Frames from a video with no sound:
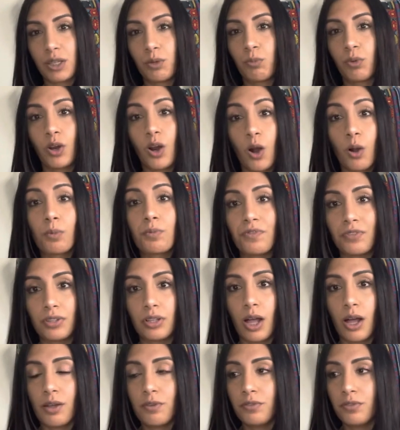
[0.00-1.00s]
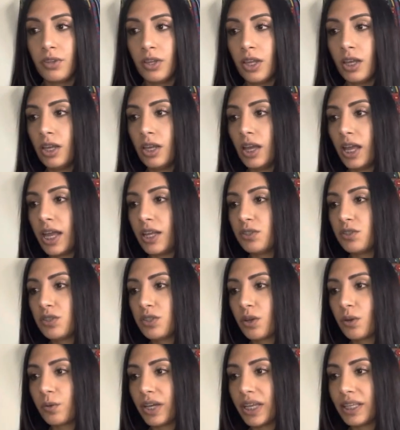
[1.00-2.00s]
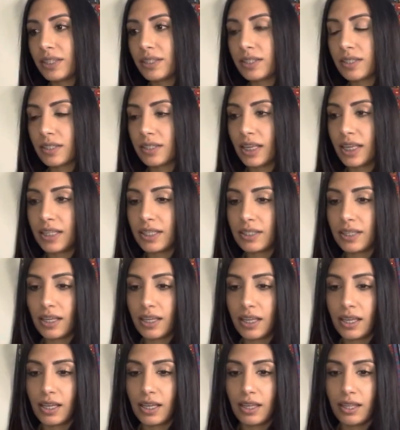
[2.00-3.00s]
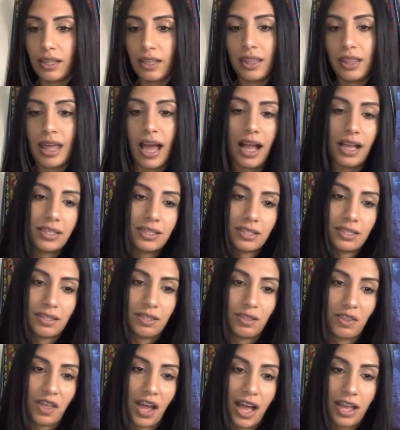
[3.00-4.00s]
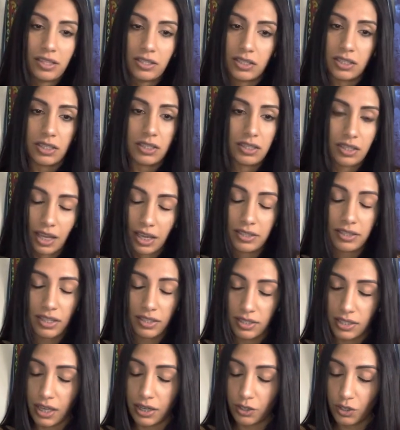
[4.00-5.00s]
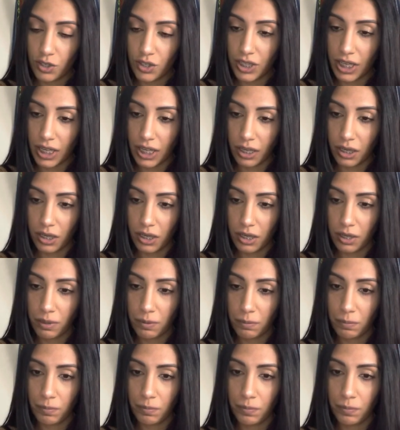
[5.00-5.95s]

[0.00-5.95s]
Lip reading: and we're hopeful of. And so that's this energy here.